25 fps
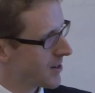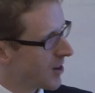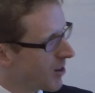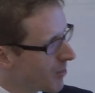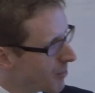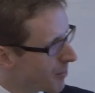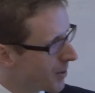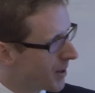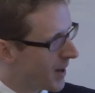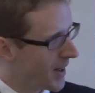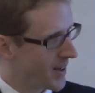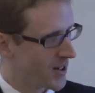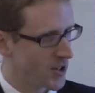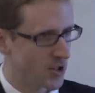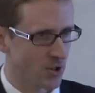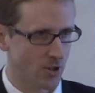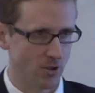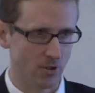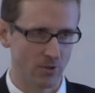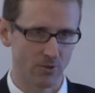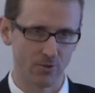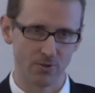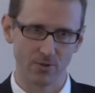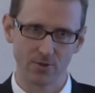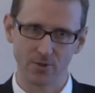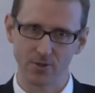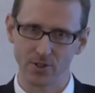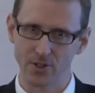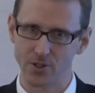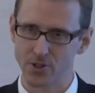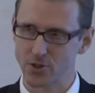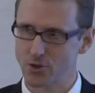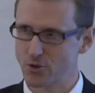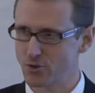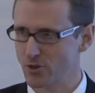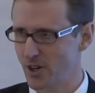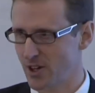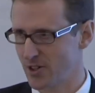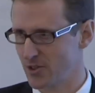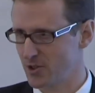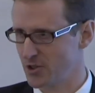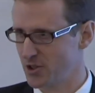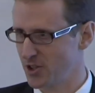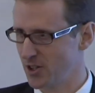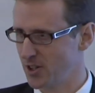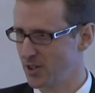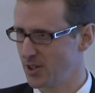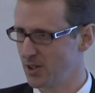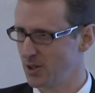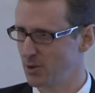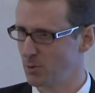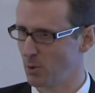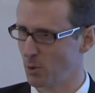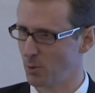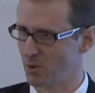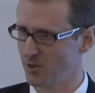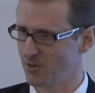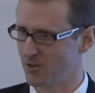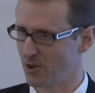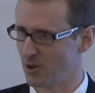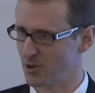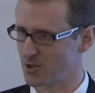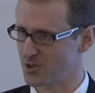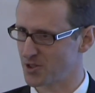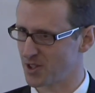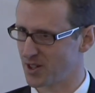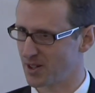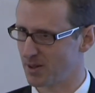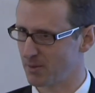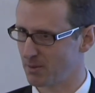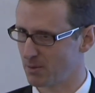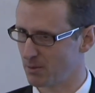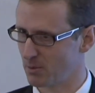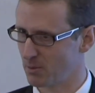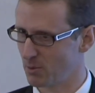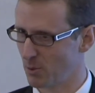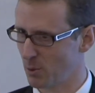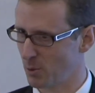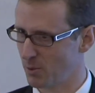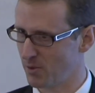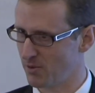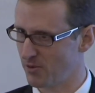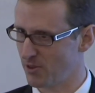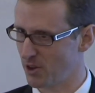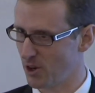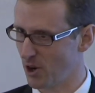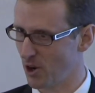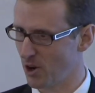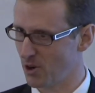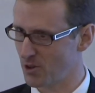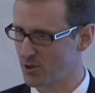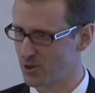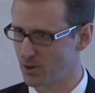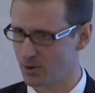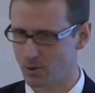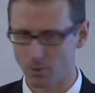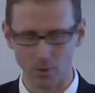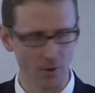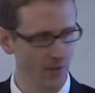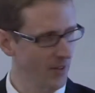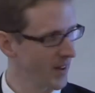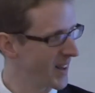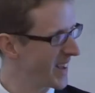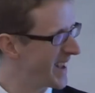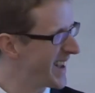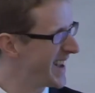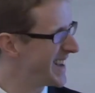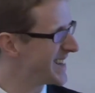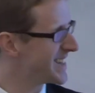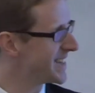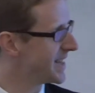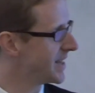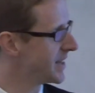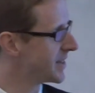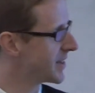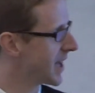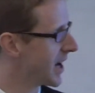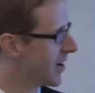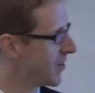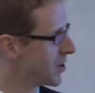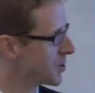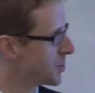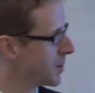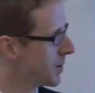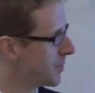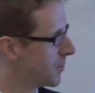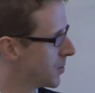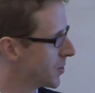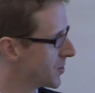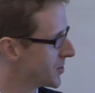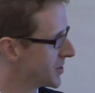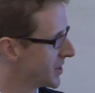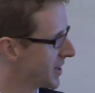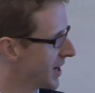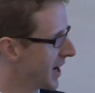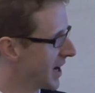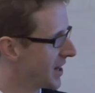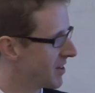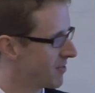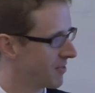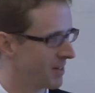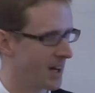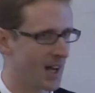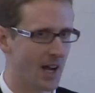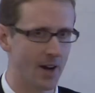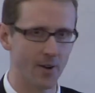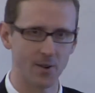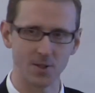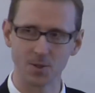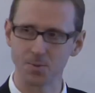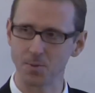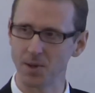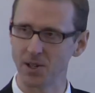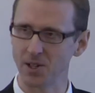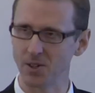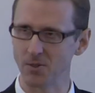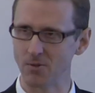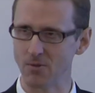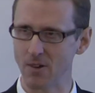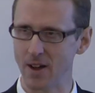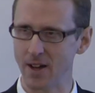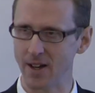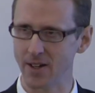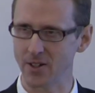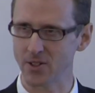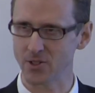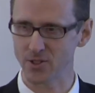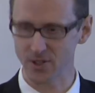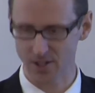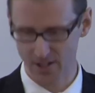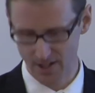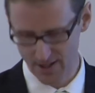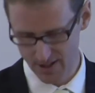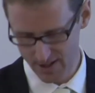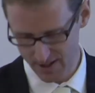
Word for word: combination of the structure, what we've got, to, what we've got, what the kit is, how it's been put together, and how it's been arranged